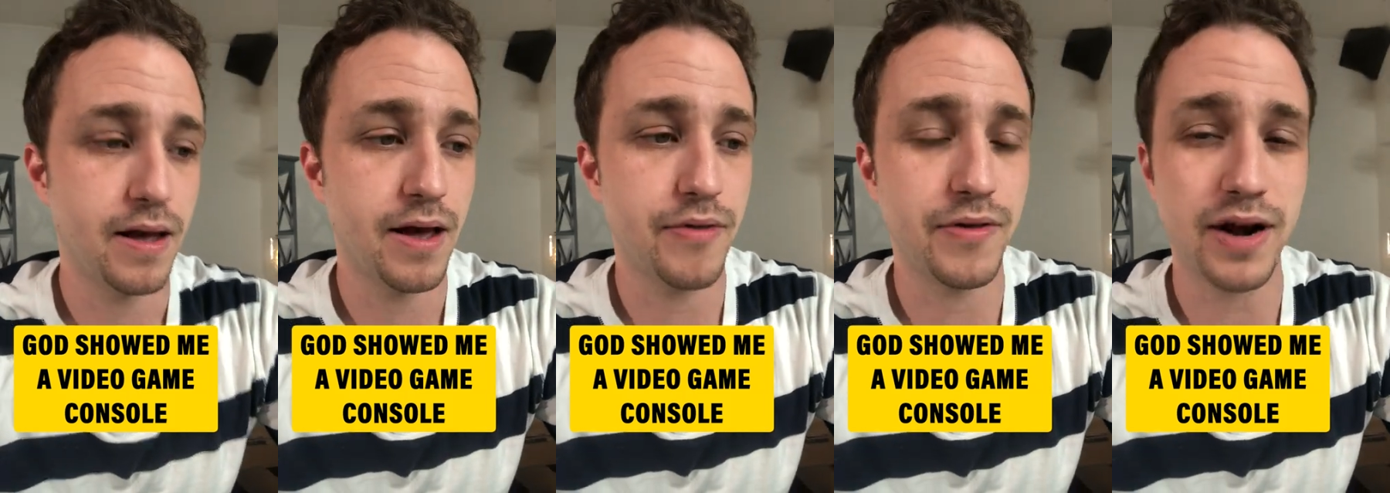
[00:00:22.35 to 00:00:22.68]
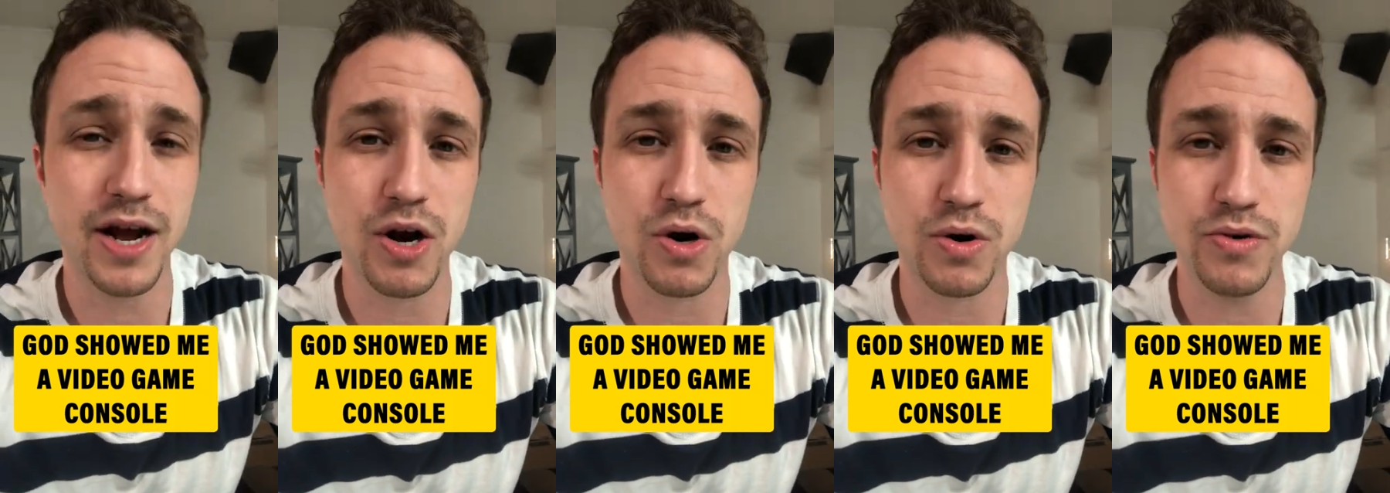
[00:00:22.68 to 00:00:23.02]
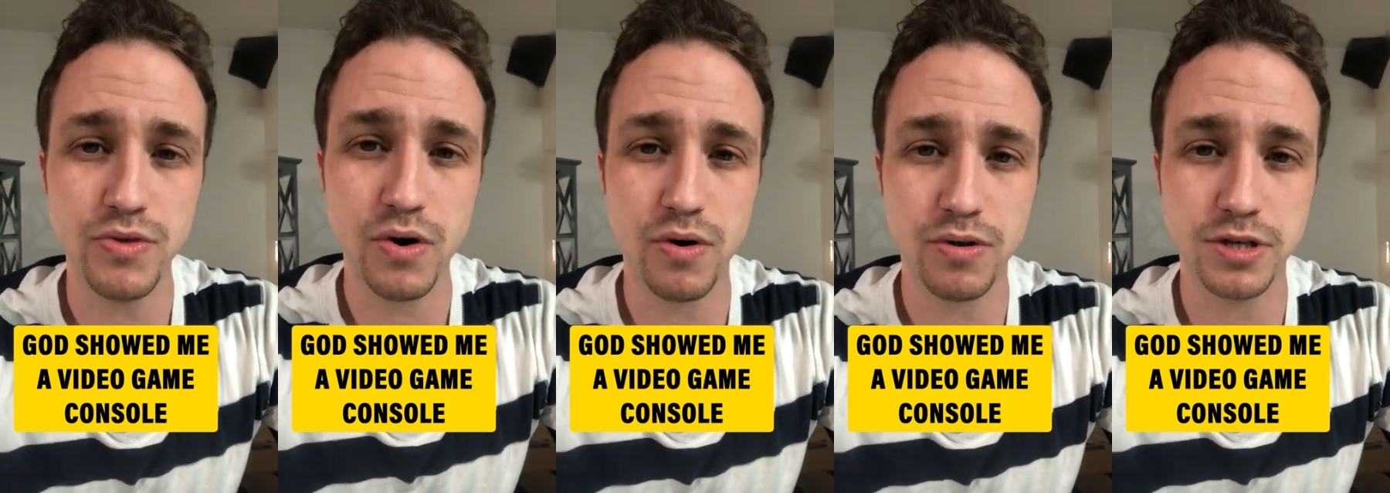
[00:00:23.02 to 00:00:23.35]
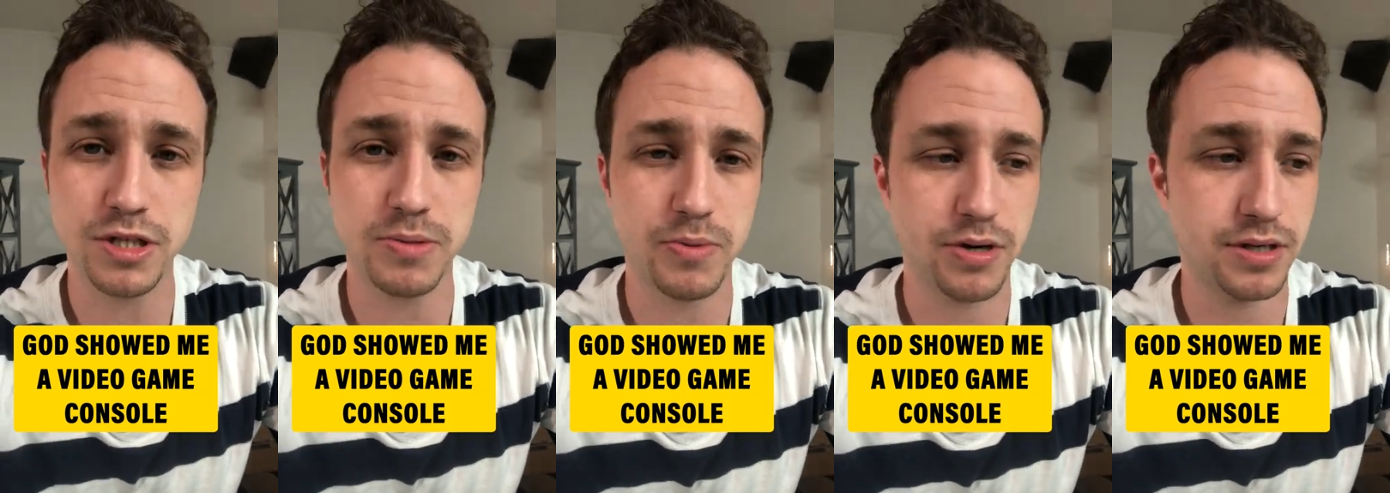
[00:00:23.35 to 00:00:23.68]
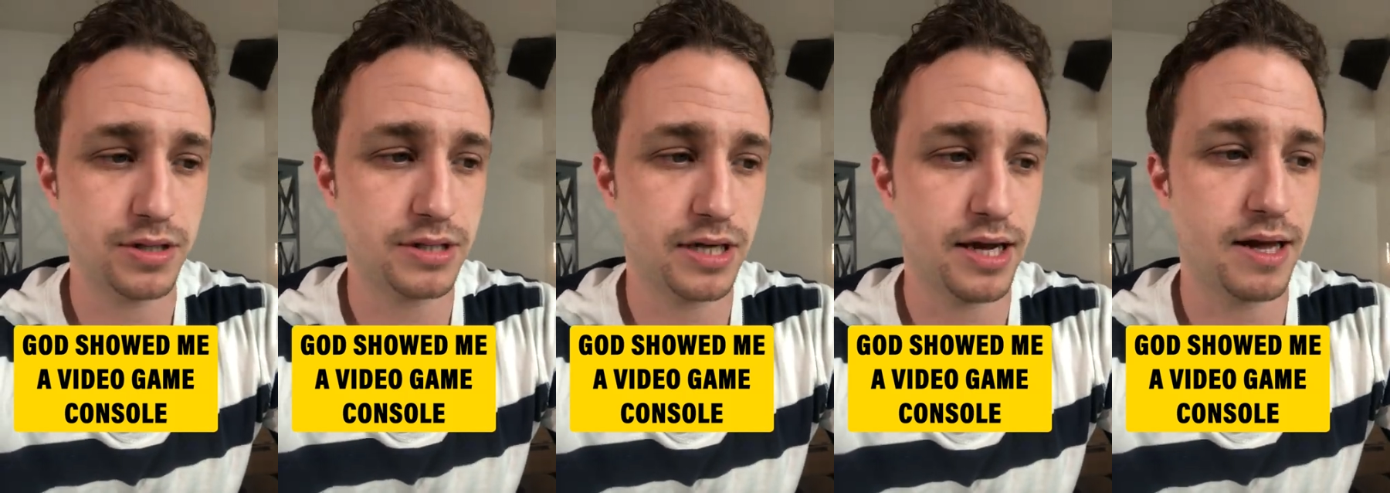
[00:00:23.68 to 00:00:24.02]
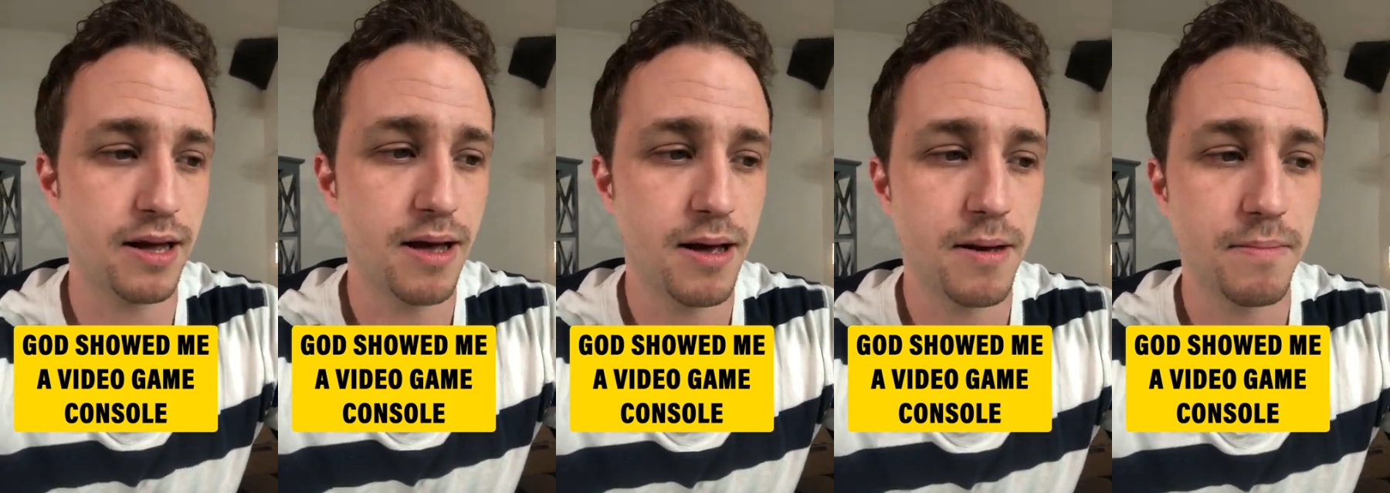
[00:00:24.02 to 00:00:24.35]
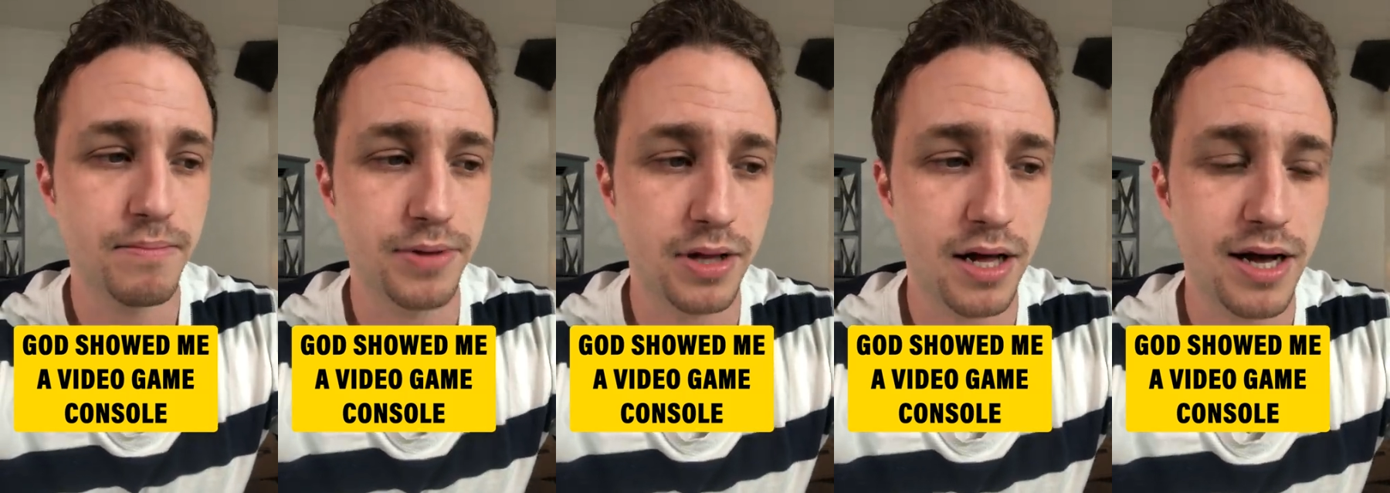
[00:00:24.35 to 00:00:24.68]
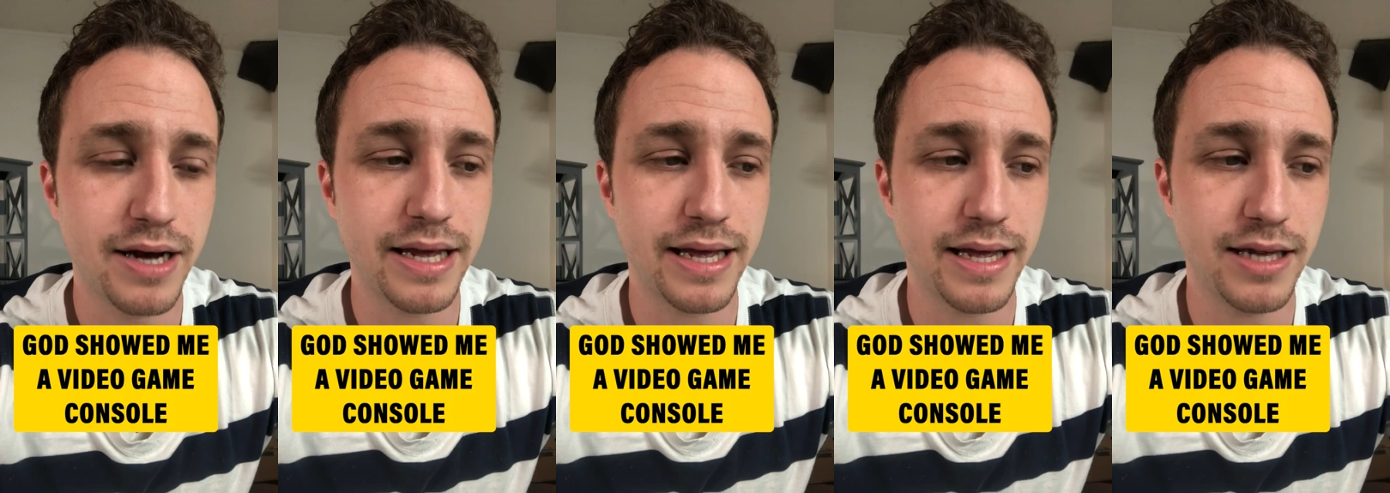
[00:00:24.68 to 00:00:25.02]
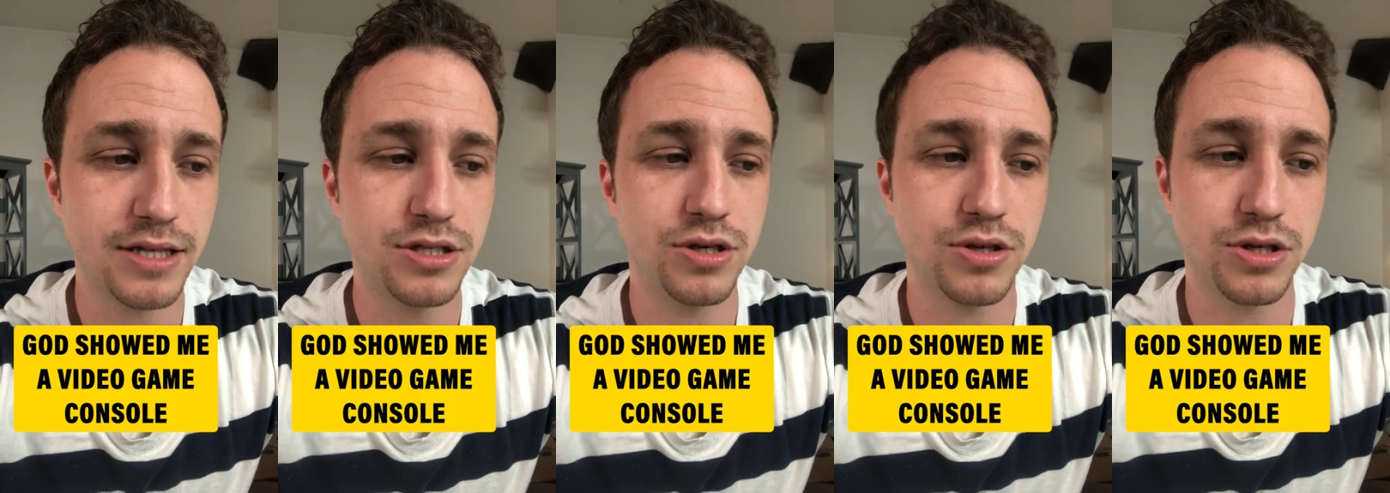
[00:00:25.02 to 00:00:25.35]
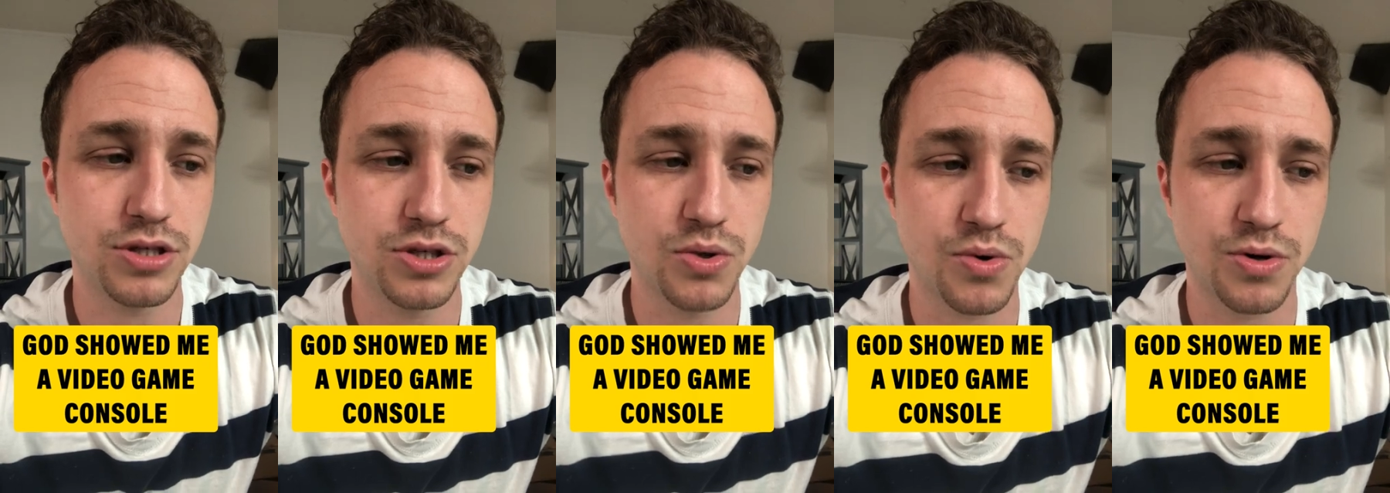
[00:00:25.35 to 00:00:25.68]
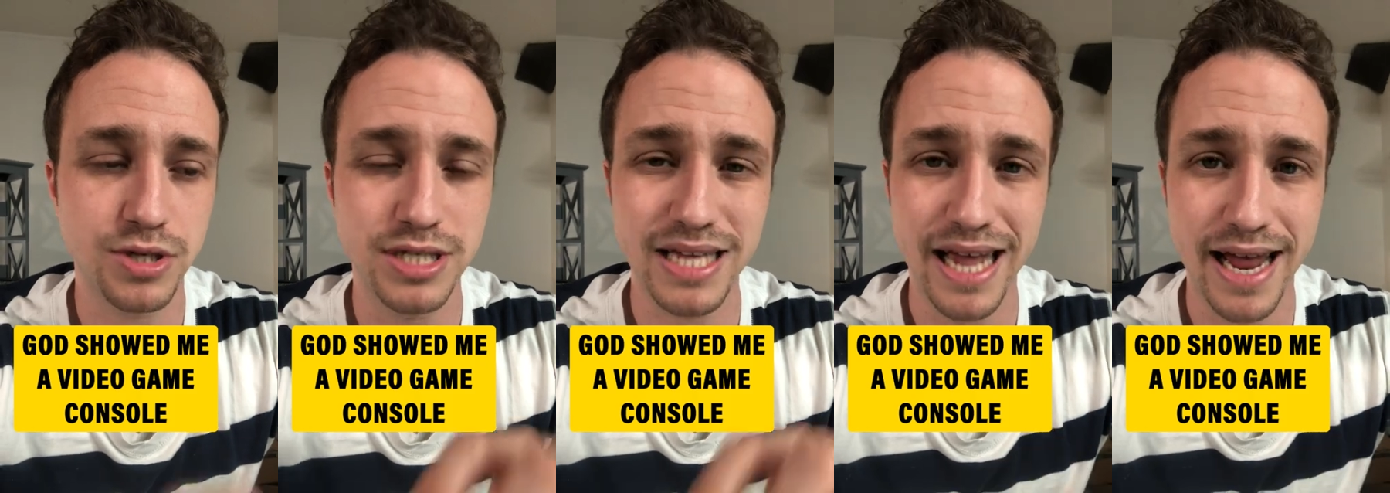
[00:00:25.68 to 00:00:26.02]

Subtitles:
And then I heard the Holy Spirit say, plug into the source